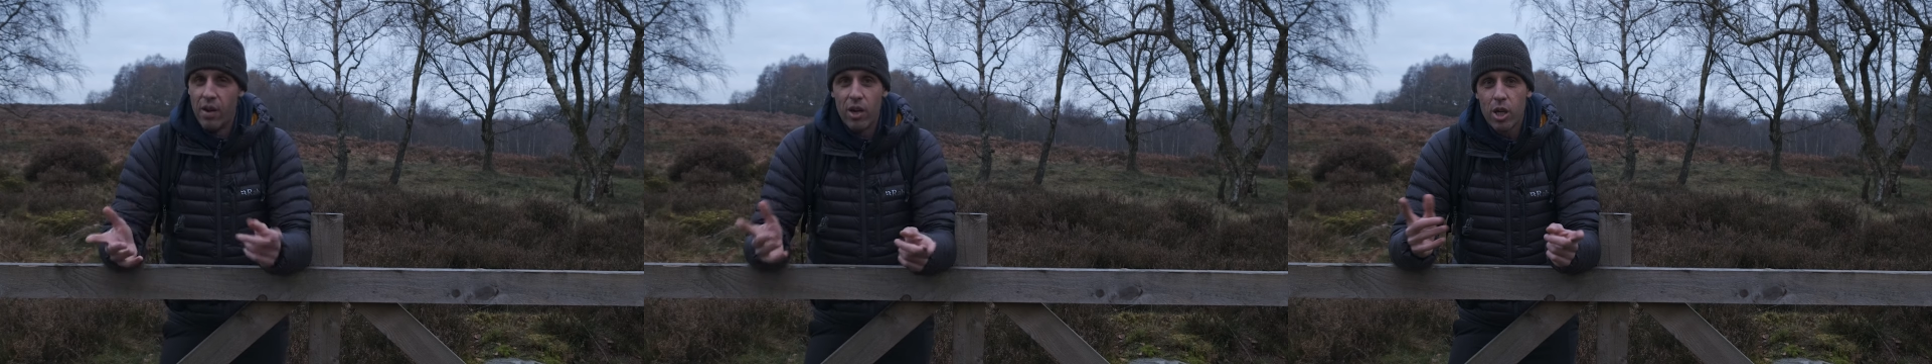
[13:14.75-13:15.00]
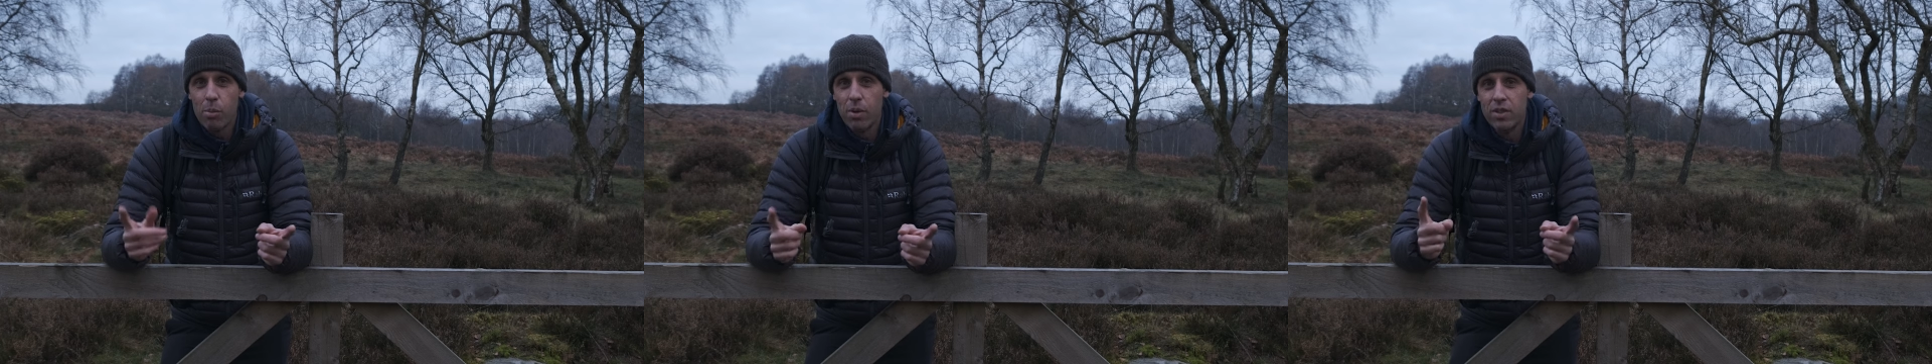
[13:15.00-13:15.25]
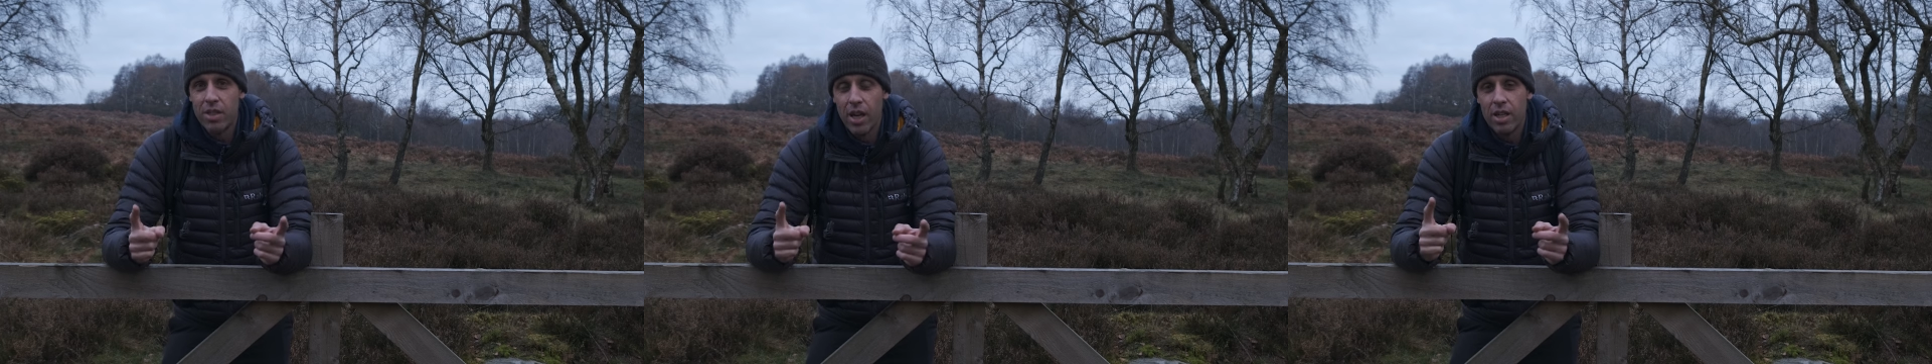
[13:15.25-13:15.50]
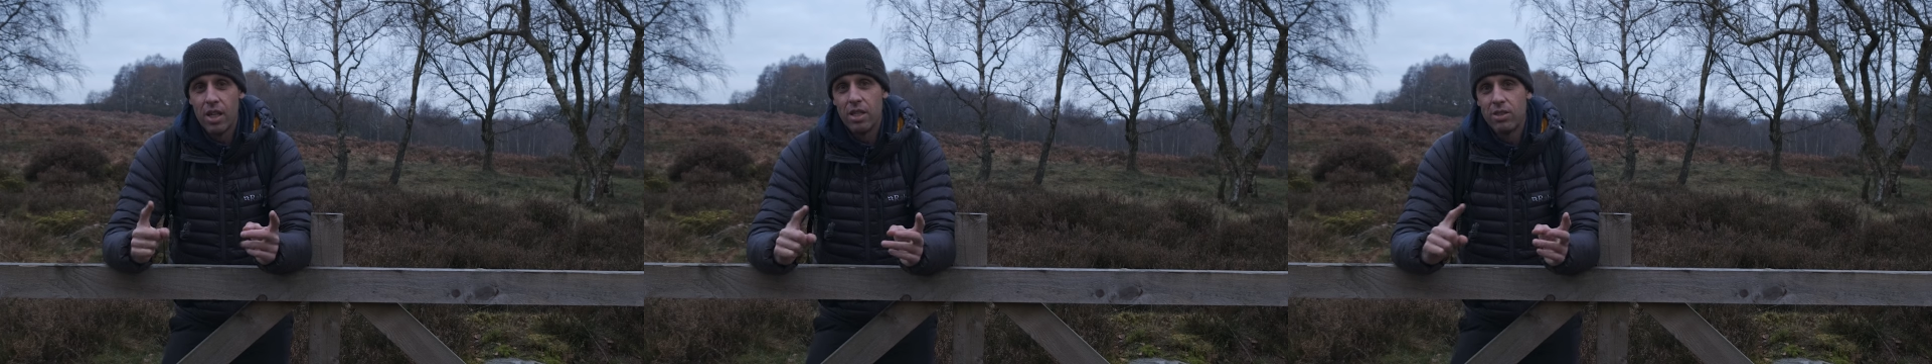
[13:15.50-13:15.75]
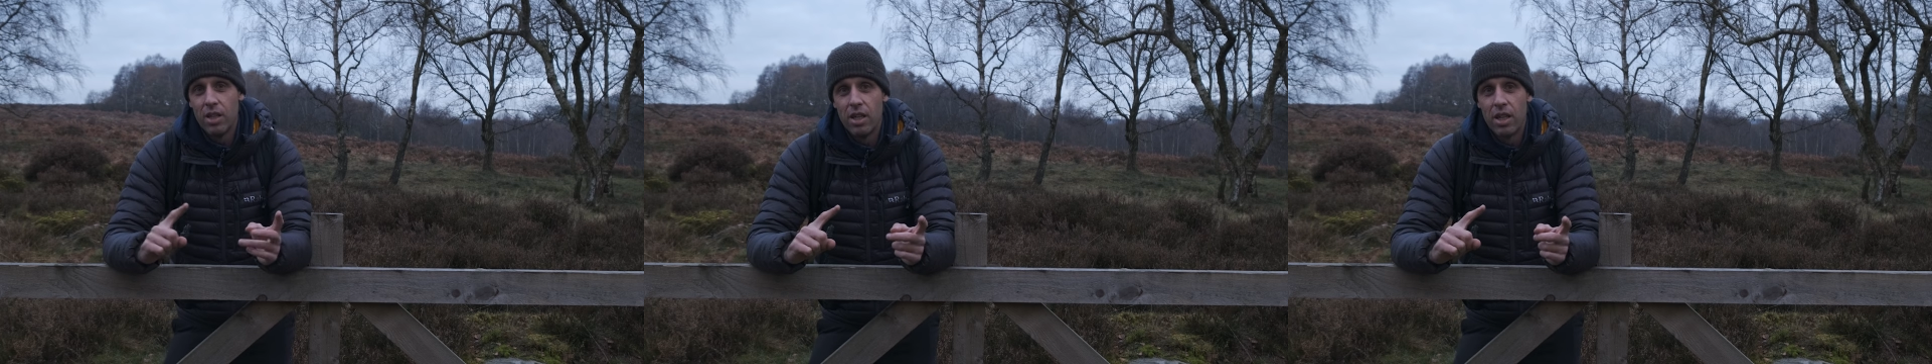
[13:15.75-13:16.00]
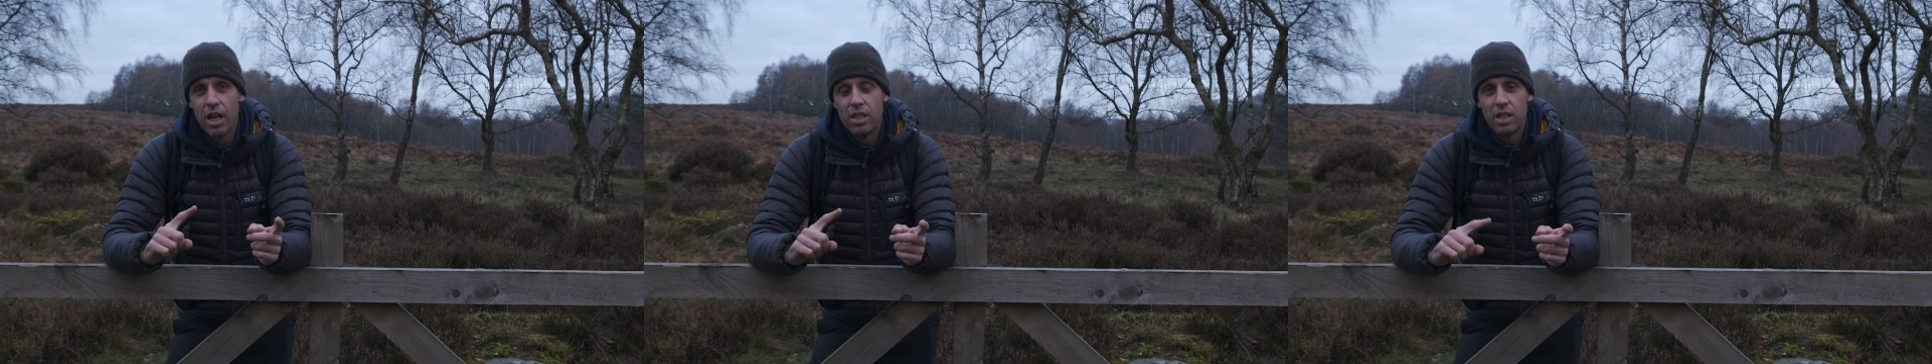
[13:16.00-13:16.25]
there are a couple of techniques that you
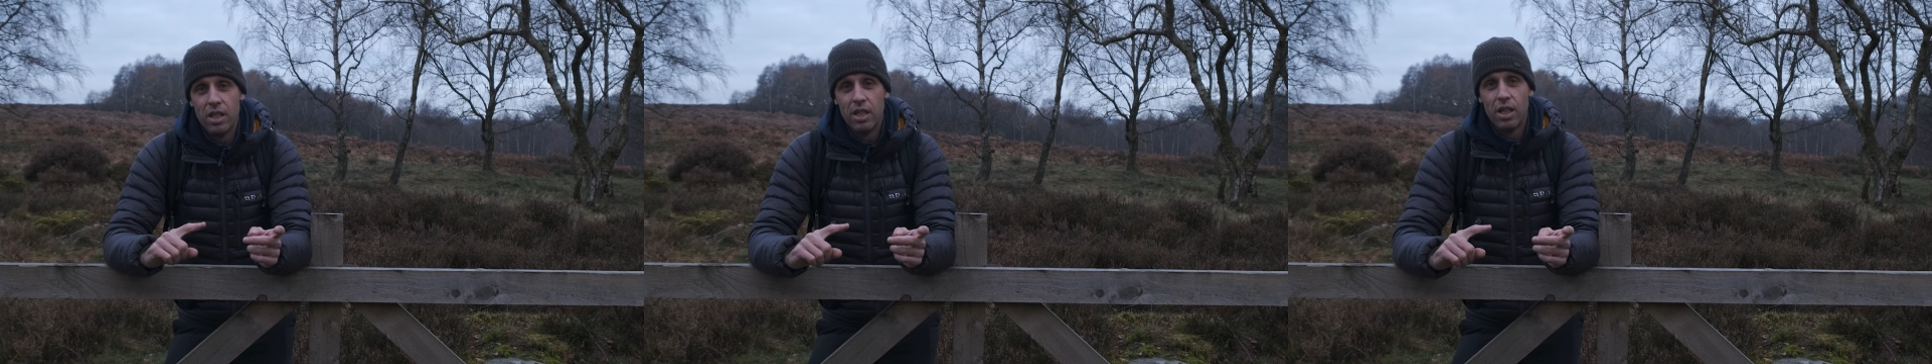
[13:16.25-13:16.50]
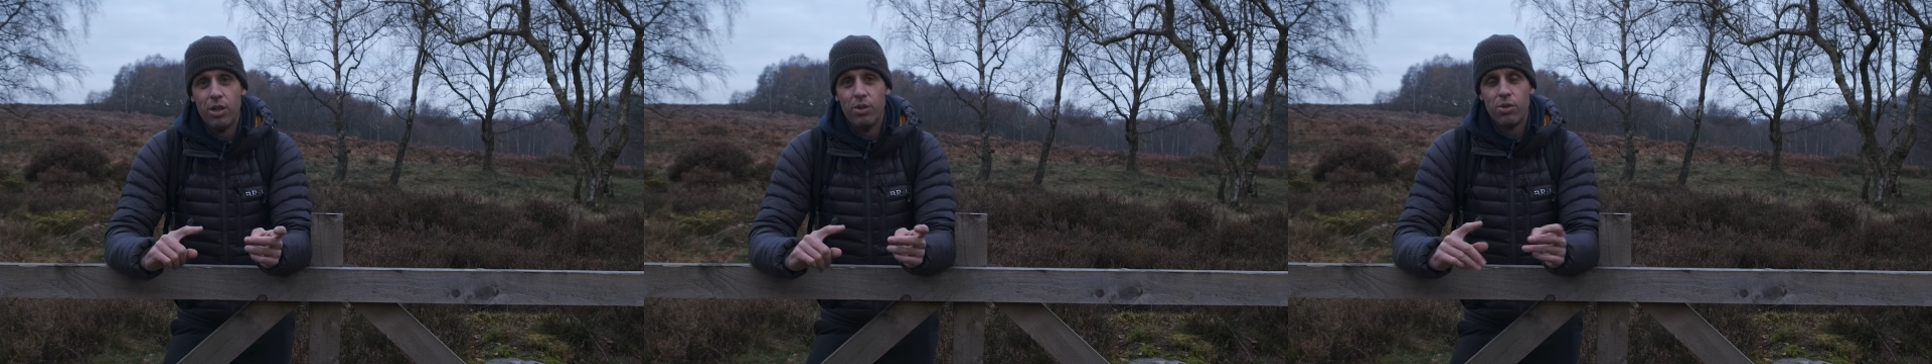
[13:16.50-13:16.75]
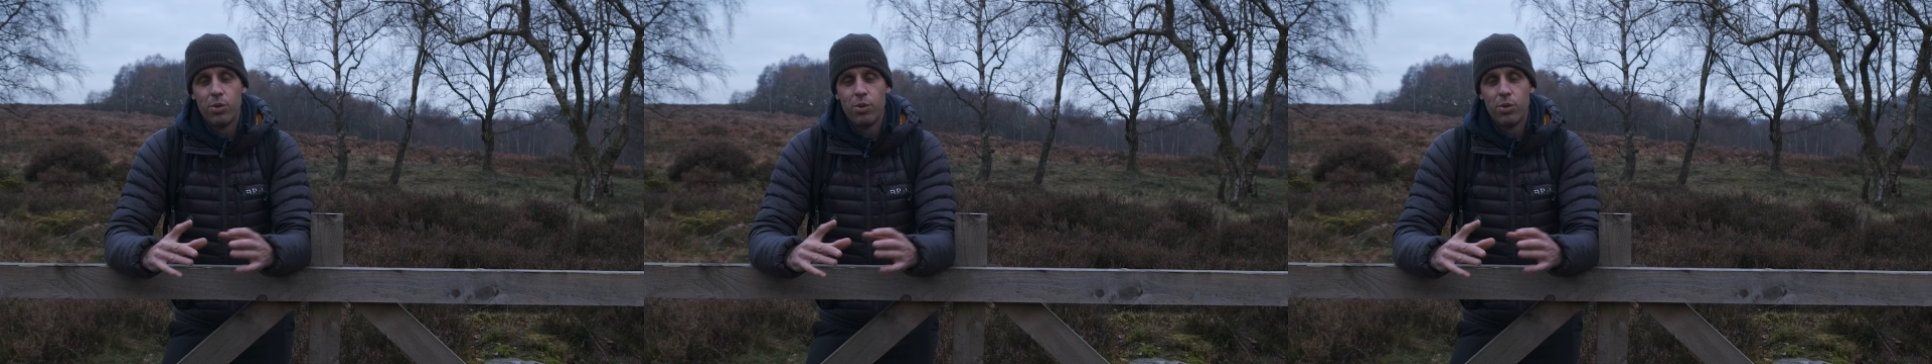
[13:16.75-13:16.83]
can actually use